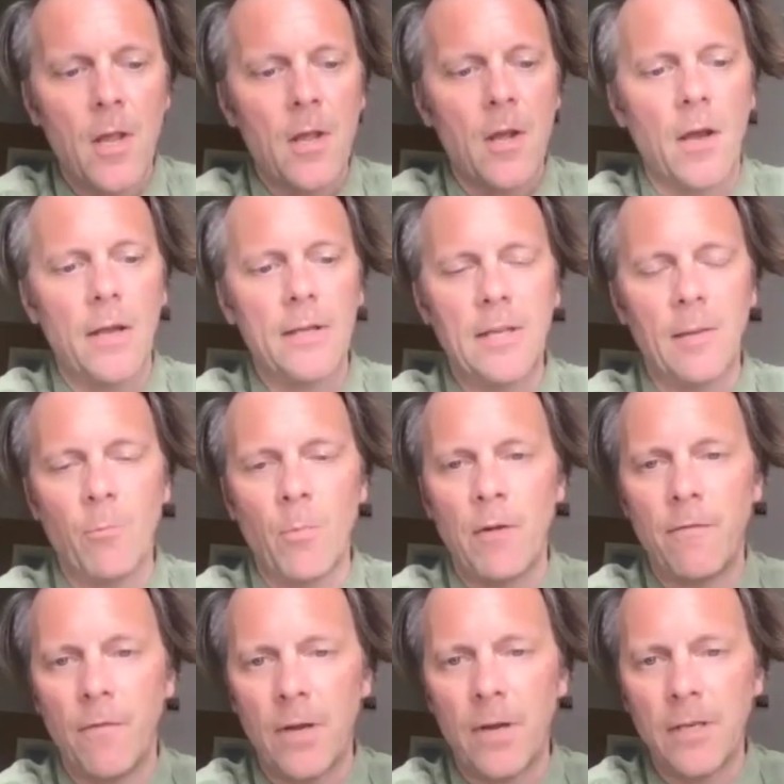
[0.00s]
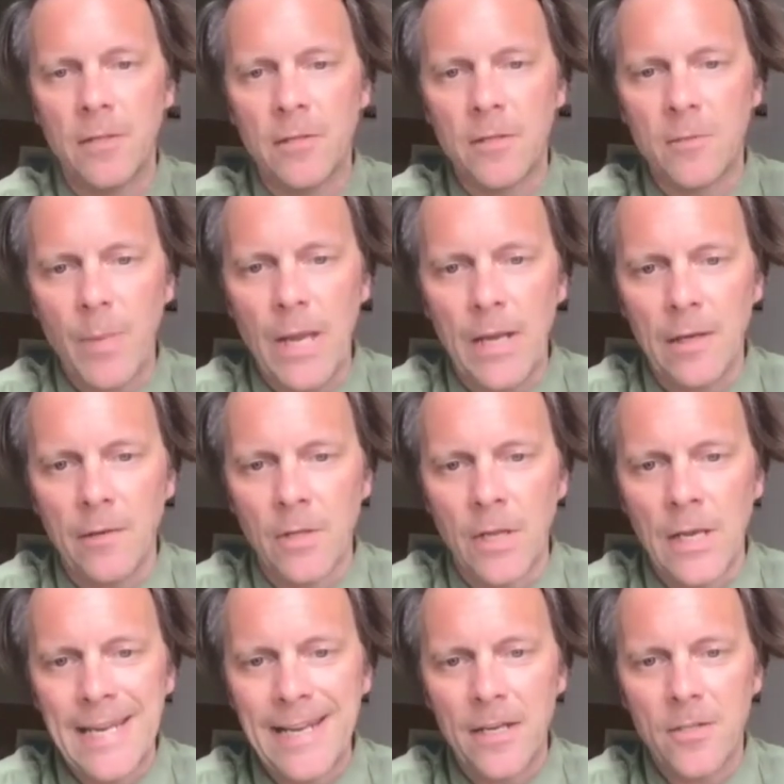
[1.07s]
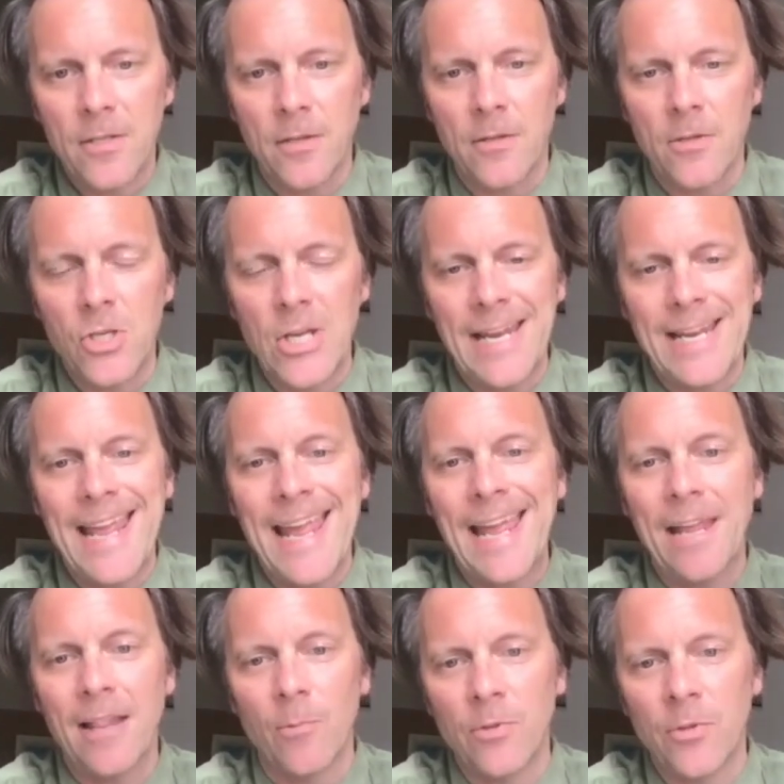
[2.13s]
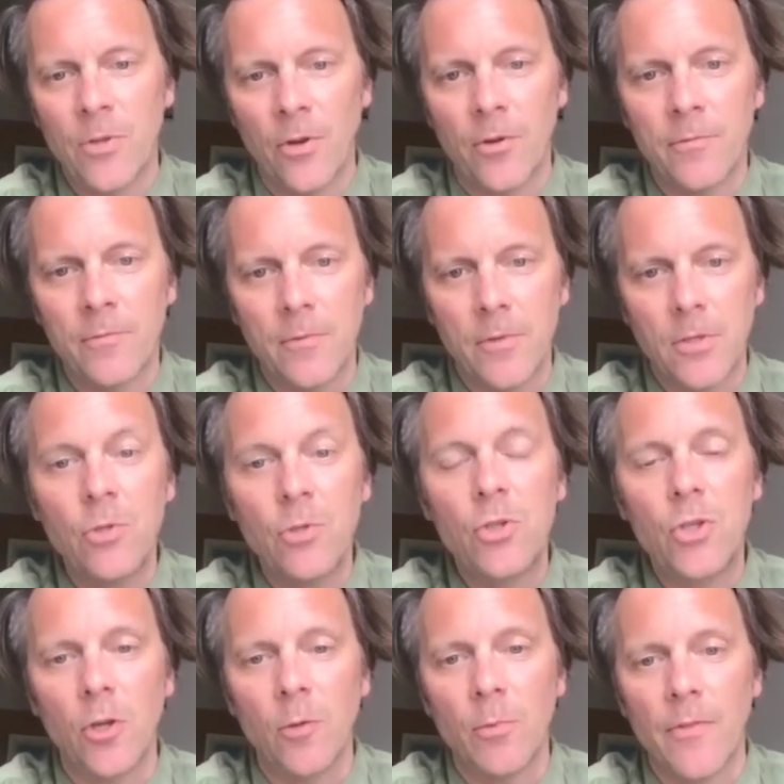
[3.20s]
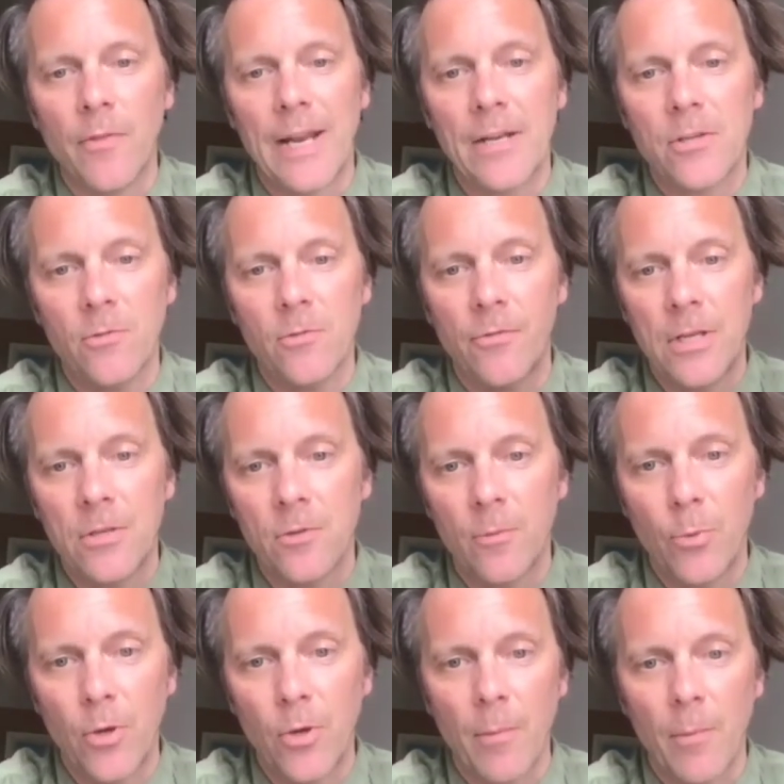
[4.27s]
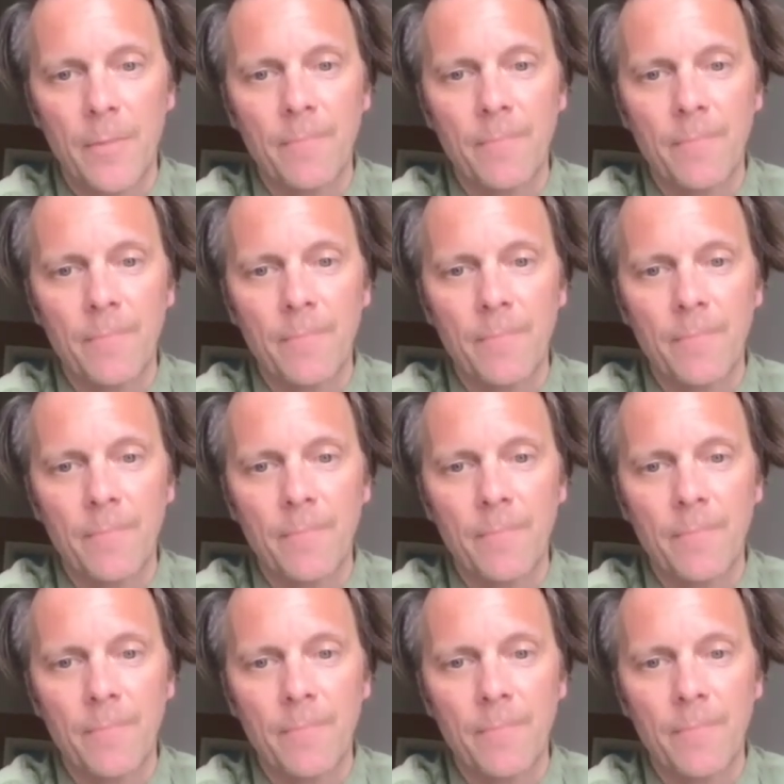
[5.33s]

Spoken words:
I sent my friend in Spain the link to the Jane Eyre that was on YouTube that the National Theatre put up.